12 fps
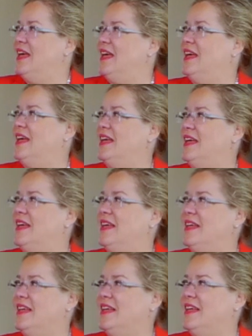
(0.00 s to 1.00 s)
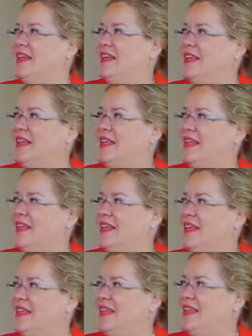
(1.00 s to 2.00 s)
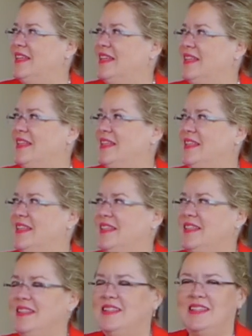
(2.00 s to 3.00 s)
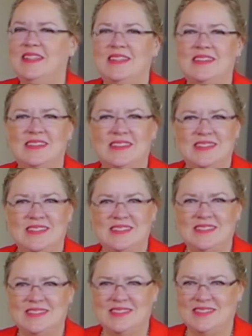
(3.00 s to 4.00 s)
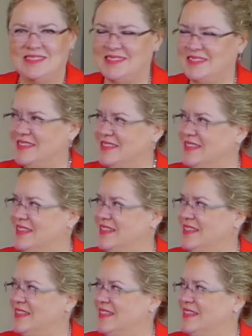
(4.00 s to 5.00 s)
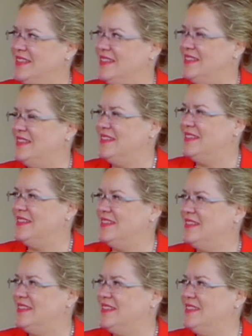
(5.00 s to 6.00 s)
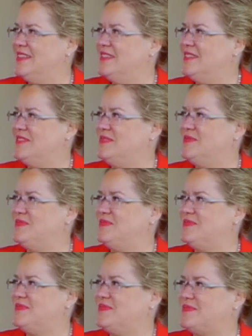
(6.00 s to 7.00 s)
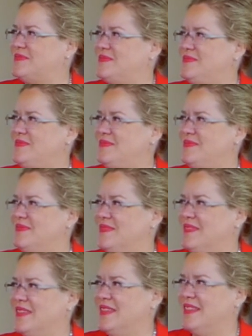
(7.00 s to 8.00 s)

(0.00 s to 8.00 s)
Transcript: (silent)